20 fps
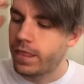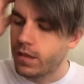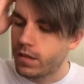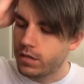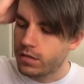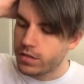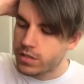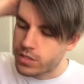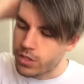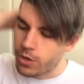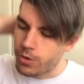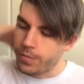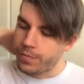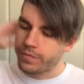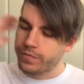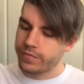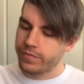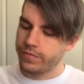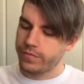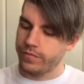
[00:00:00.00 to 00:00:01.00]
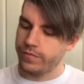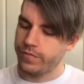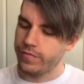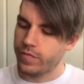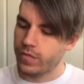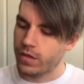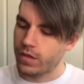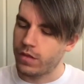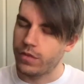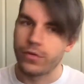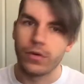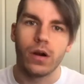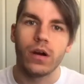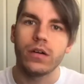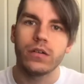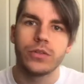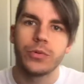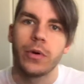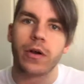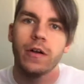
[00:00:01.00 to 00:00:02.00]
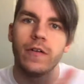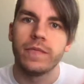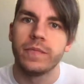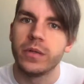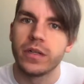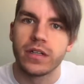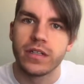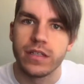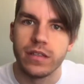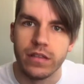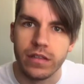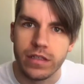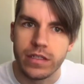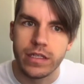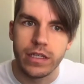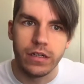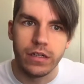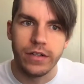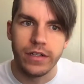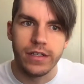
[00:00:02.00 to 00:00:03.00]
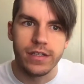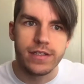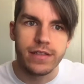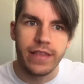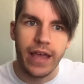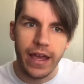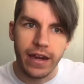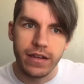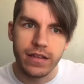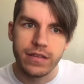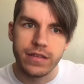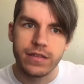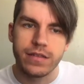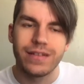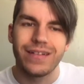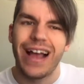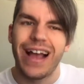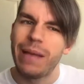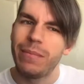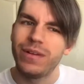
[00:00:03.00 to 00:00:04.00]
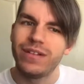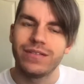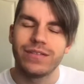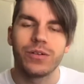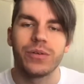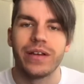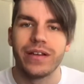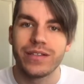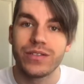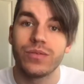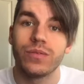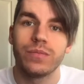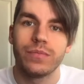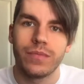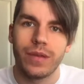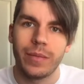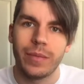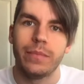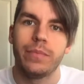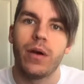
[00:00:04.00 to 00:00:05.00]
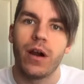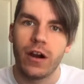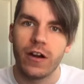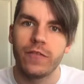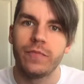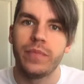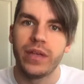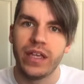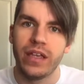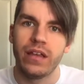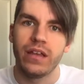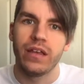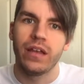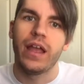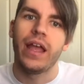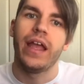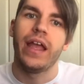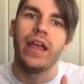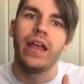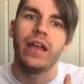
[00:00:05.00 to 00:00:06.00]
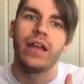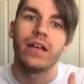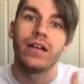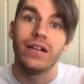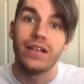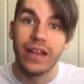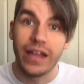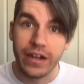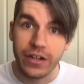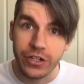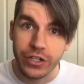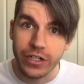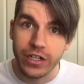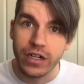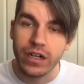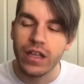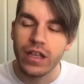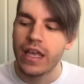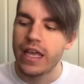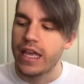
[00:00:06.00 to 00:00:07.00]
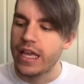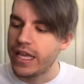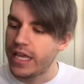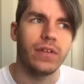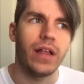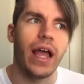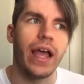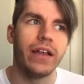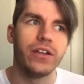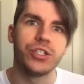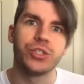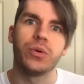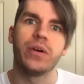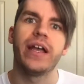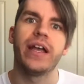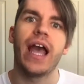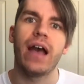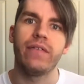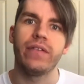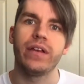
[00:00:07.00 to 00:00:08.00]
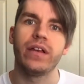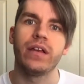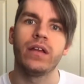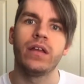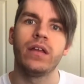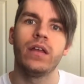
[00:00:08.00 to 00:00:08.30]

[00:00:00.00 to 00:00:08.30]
So, there aren't 12 books in the series. Okay, so, I mean, part of being a collector, I enjoy having